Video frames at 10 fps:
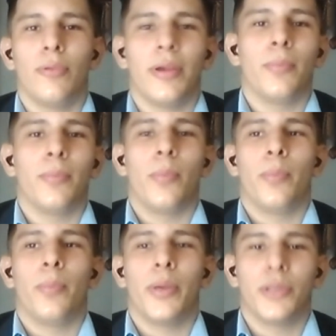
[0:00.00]
I will
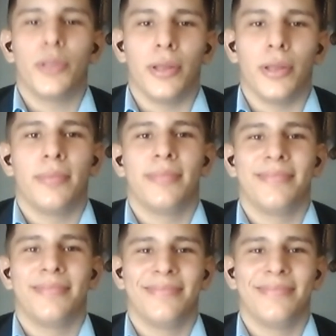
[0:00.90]
wait patiently.